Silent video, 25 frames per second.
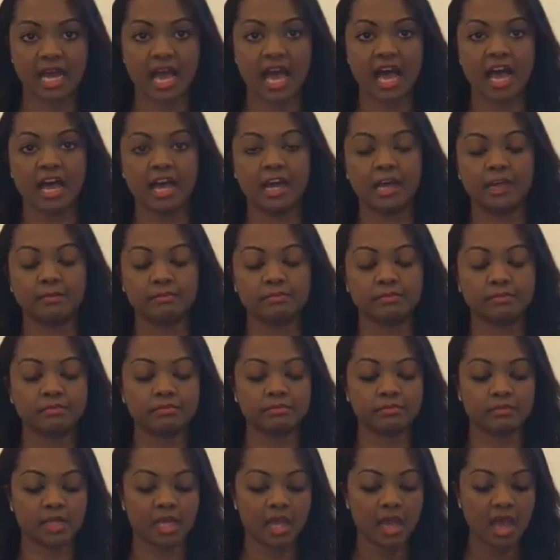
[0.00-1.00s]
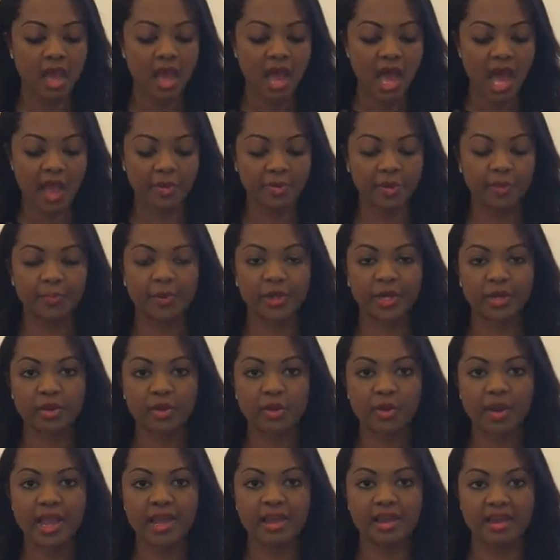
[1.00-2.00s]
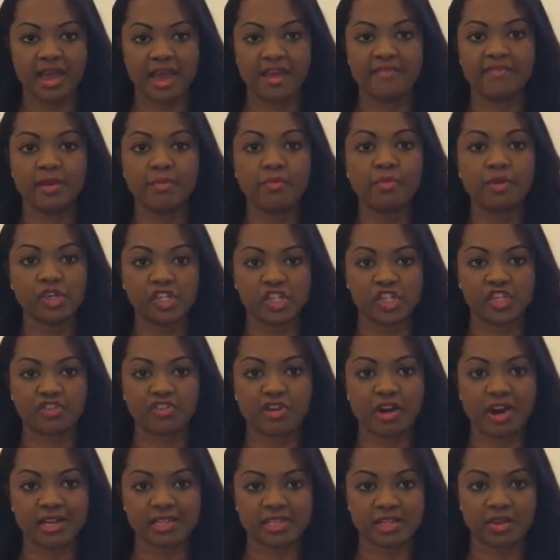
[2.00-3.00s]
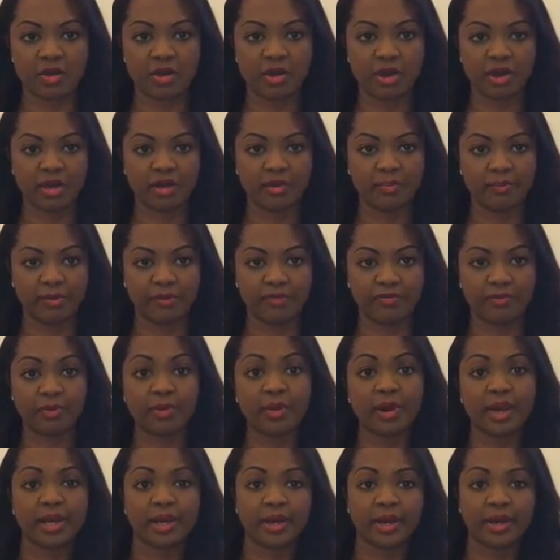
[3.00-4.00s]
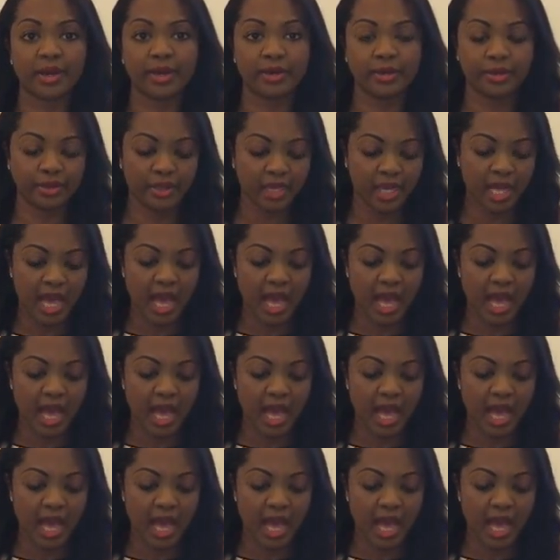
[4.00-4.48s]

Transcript: I would put quite a heavy moisturizer on before I go,